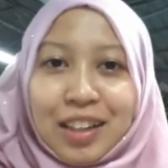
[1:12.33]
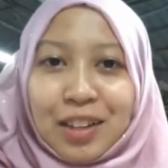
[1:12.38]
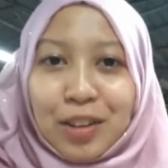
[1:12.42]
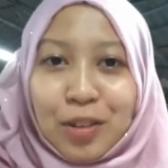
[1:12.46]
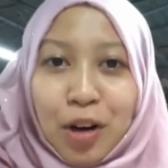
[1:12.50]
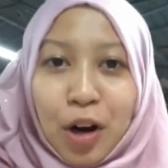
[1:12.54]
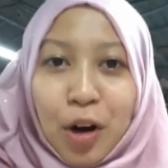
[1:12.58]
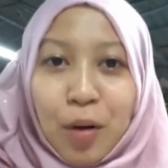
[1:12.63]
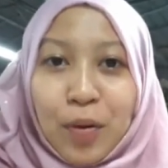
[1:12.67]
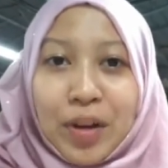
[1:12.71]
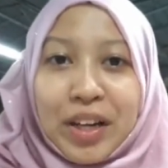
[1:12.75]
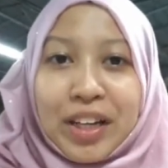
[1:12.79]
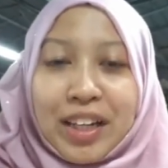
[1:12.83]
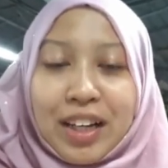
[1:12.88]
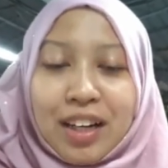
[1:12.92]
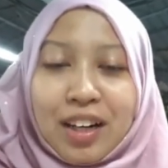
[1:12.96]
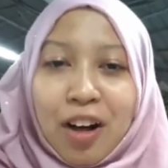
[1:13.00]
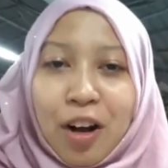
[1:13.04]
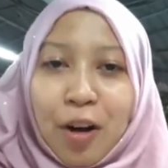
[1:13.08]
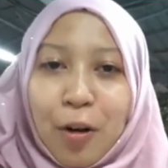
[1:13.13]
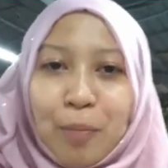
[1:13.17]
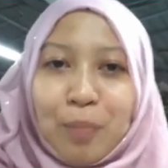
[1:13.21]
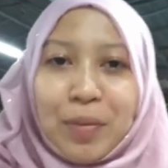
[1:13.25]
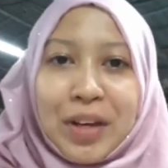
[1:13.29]
drawing the
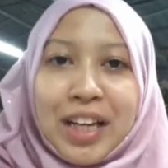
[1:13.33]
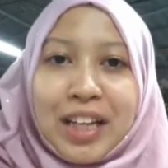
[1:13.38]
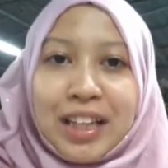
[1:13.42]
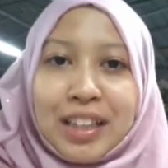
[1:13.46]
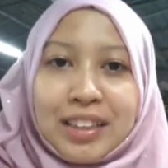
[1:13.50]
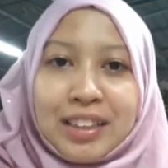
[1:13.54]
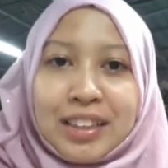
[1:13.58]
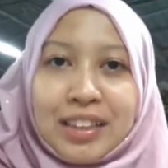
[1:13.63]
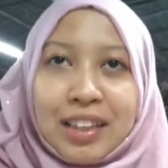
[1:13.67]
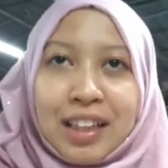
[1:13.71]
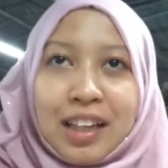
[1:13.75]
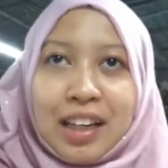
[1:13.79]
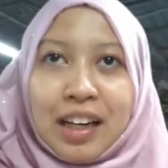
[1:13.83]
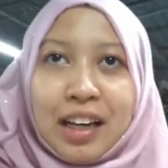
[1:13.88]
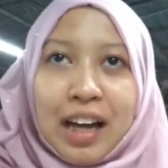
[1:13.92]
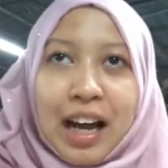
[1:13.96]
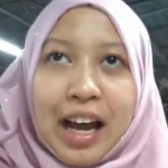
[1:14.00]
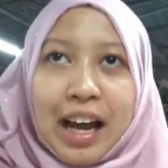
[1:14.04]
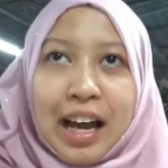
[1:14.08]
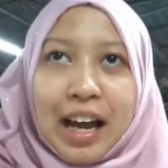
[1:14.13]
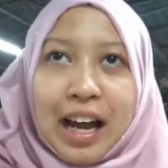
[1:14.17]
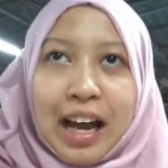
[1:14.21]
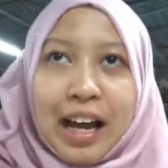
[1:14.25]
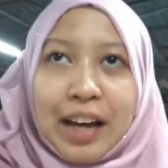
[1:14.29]
comic.
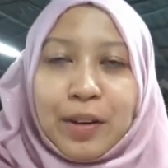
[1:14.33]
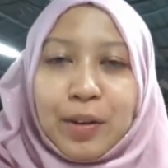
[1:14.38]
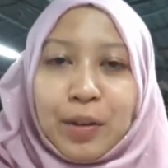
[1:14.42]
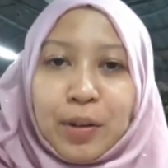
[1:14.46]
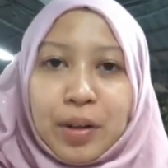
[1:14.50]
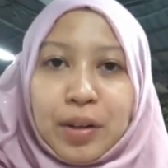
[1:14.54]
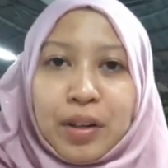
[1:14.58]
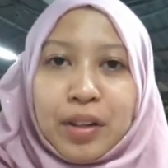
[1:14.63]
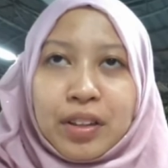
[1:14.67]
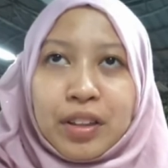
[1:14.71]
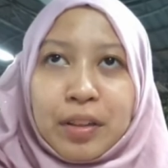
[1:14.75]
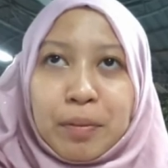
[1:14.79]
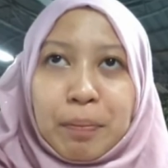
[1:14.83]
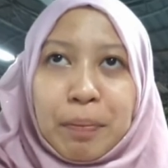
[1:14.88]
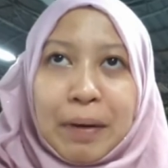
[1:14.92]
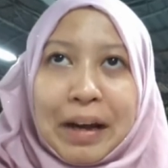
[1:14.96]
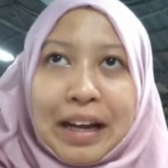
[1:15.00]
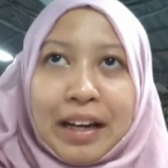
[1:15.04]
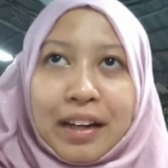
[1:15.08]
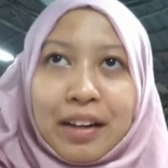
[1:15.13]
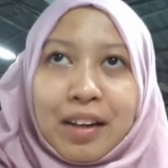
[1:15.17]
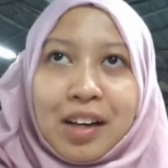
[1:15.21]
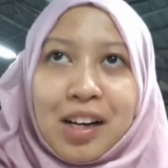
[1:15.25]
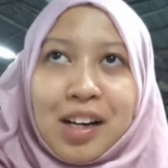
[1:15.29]
I draw the
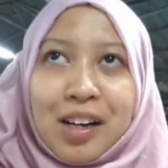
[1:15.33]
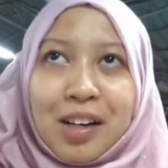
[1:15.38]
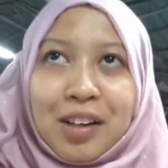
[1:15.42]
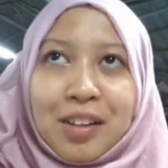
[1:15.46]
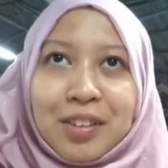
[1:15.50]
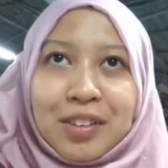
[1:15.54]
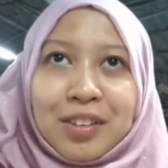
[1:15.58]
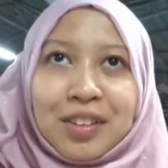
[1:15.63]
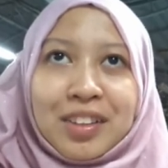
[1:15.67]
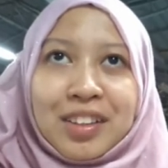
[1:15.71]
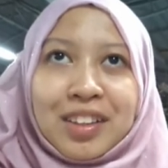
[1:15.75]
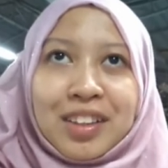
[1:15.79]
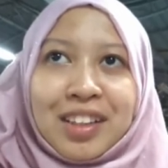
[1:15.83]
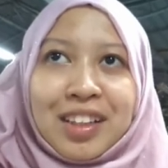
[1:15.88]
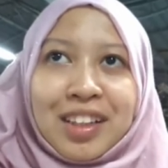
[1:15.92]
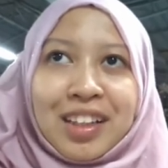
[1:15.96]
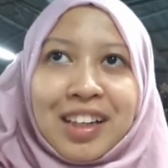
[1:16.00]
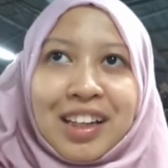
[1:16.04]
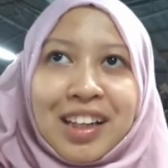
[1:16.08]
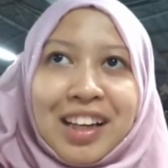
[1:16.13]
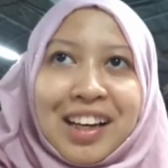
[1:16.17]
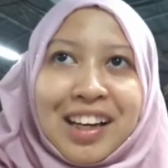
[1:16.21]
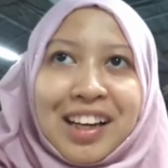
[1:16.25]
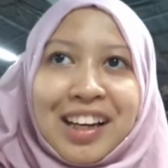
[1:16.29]
background,
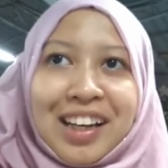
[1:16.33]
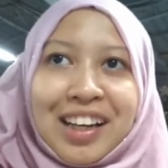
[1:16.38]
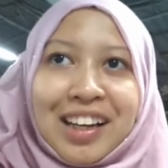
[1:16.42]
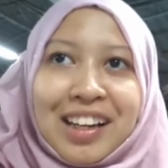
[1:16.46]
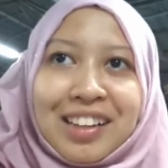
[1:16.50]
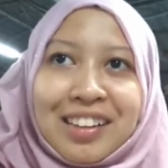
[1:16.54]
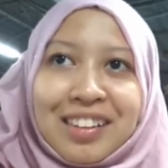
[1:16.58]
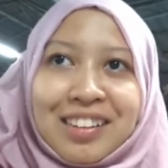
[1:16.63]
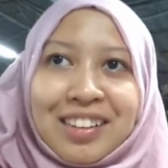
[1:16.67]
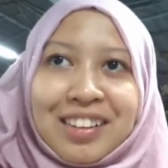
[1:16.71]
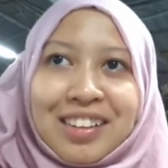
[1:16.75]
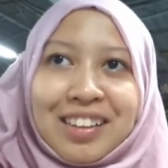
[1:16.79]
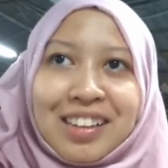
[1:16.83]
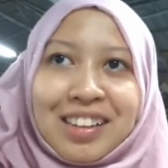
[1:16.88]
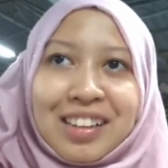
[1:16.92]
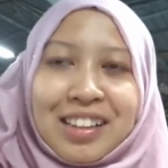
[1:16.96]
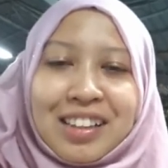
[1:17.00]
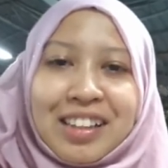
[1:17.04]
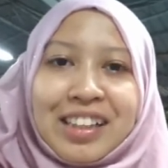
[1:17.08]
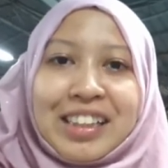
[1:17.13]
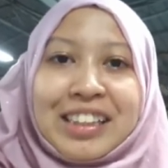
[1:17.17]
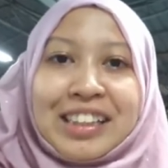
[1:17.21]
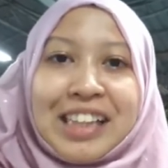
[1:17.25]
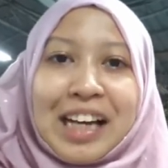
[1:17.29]
and
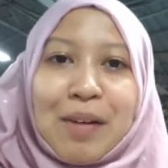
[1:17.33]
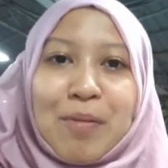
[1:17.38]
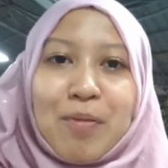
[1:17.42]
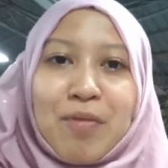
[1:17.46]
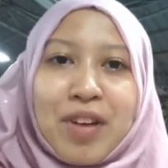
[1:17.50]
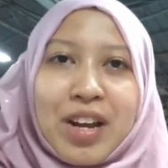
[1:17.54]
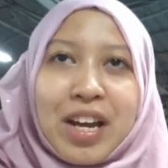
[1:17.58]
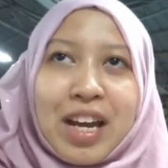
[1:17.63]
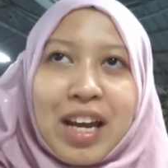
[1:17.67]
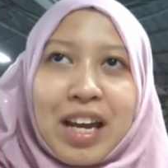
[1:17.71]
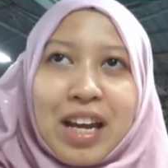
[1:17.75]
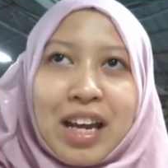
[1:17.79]
this time we